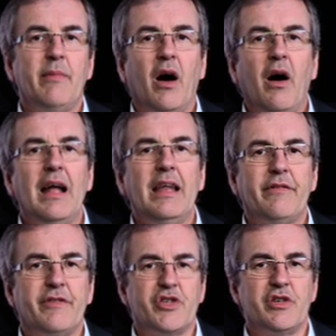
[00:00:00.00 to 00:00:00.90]
highly
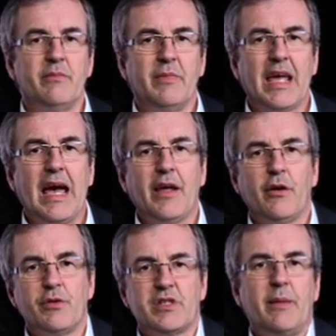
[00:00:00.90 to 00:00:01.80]
efficient
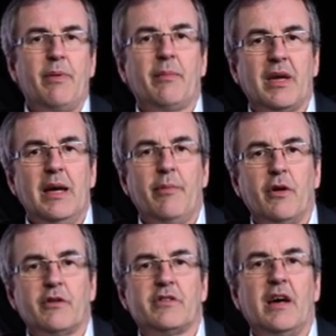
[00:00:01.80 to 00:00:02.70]
mechanical step-up
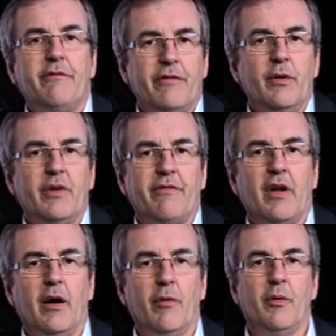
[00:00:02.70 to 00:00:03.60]
gearbox and fluid
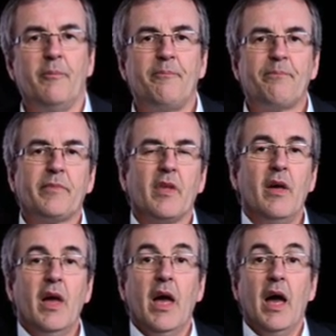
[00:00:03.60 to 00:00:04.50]
flywheel.
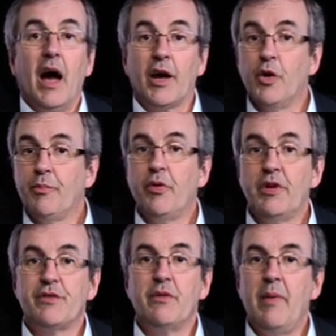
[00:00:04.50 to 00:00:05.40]
A good point
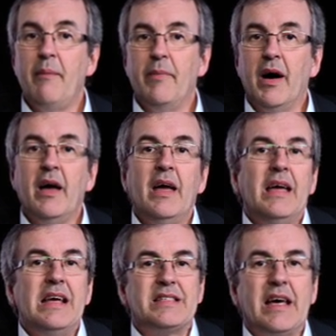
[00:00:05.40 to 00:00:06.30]
to remember
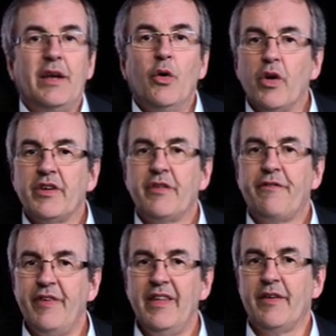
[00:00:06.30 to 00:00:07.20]
is that in order to
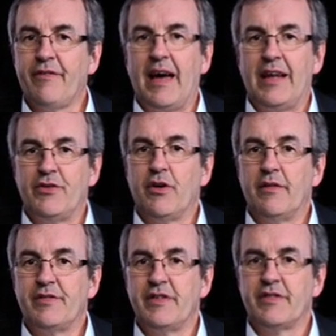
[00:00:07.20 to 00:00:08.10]
fit the fan
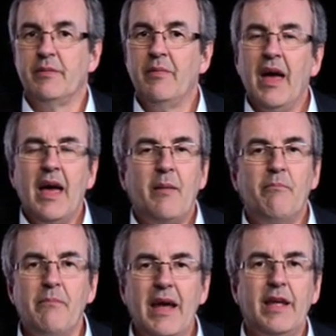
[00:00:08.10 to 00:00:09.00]
drive system,
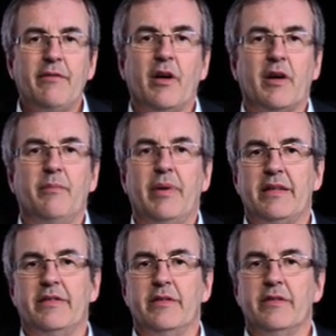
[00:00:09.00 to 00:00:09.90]
many of our
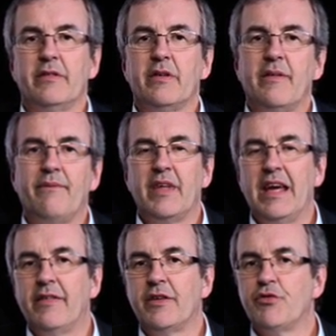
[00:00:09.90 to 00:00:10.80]
competitors
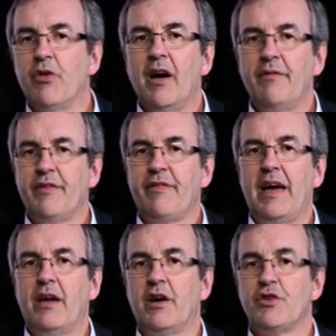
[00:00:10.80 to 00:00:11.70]
either drive the
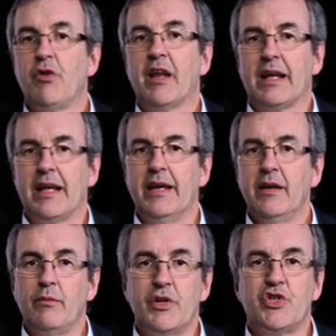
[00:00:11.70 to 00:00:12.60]
fan hydraulically,
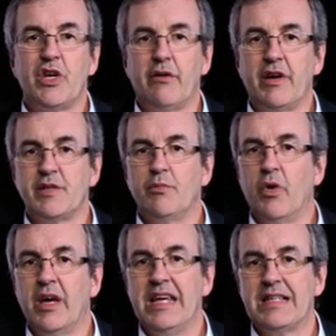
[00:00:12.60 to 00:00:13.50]
which generates more
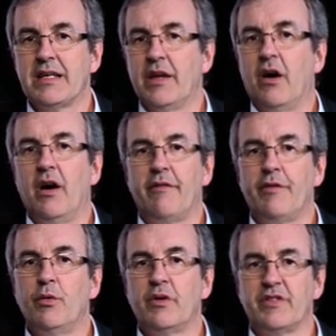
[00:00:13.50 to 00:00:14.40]
heat and higher
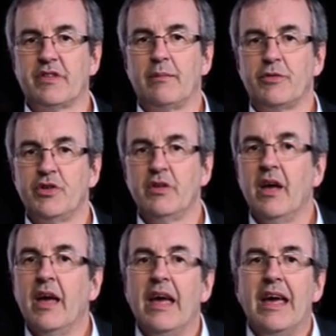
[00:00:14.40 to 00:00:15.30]
fuel consumption,
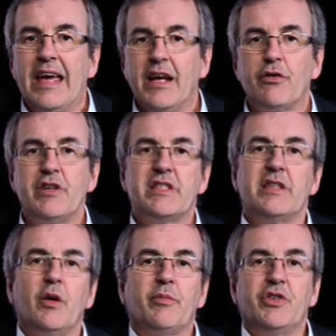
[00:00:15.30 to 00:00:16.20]
increasing
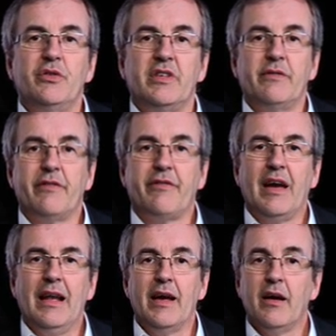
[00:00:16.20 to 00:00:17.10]
the opportunity for
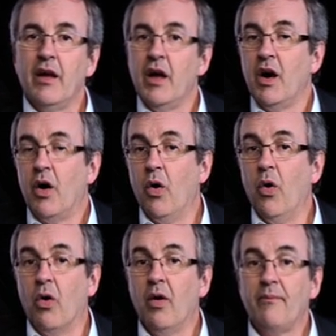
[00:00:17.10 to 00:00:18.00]
failure,
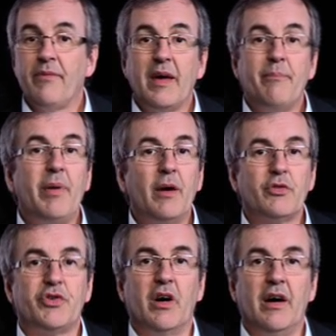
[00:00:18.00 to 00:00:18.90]
or they belt
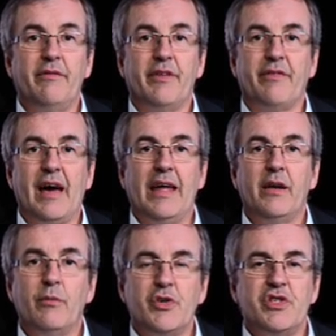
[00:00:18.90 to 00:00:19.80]
drive the fan,
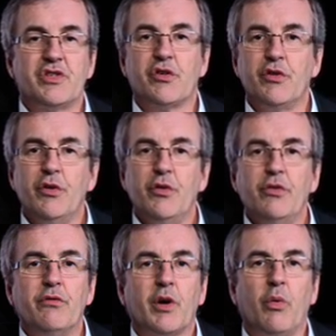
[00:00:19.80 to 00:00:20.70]
which is crude
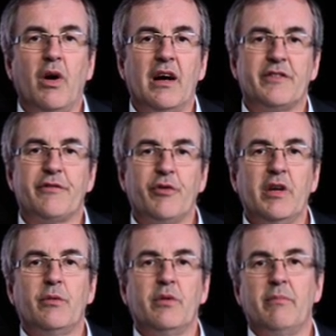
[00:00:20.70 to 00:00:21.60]
and requires
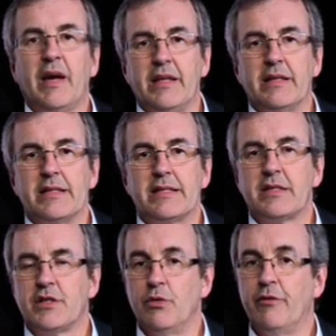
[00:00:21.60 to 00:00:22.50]
frequent maintenance
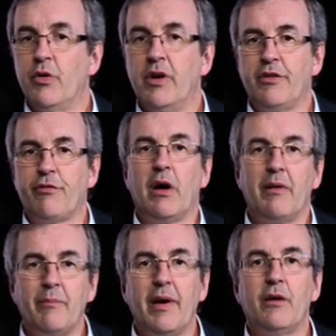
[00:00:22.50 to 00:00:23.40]
to avoid
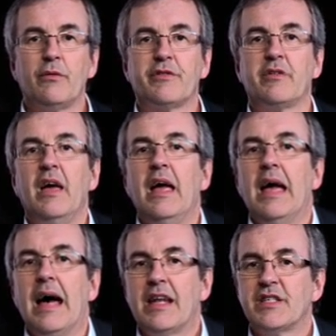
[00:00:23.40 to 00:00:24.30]
throwing belts
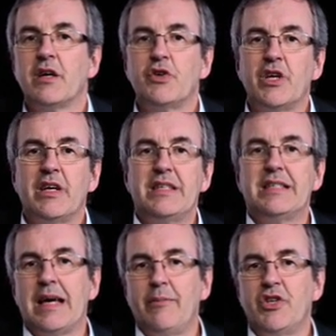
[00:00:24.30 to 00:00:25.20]
and associated
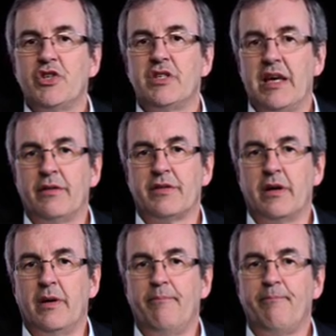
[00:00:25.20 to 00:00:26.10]
damage and
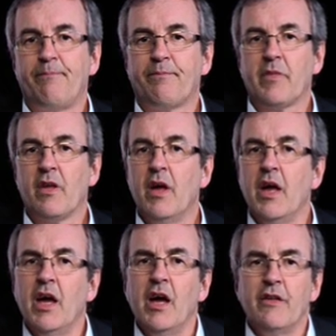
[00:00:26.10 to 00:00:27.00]
downtime.
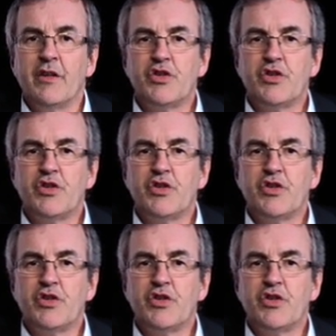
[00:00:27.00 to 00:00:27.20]
The